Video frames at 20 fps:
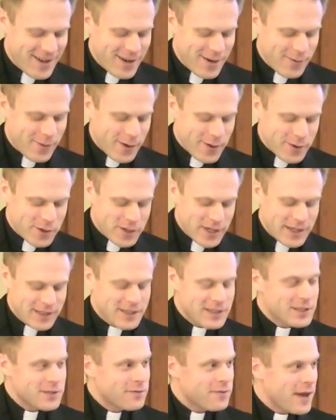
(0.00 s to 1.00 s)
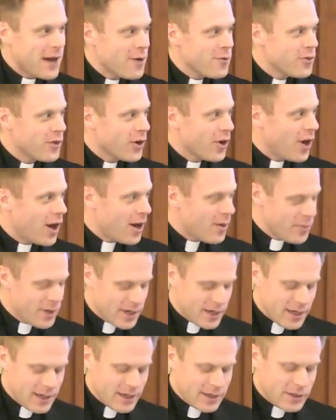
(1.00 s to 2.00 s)
Father Chase has found the
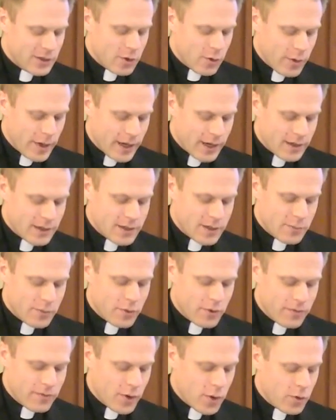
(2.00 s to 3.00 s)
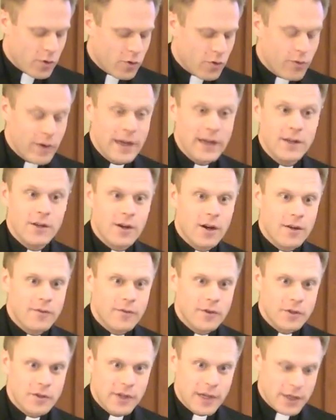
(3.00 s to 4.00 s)
comedy is quick to provoke great
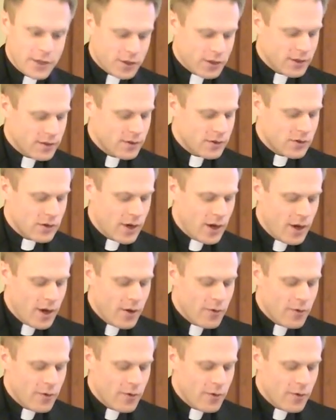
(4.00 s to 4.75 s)
conversations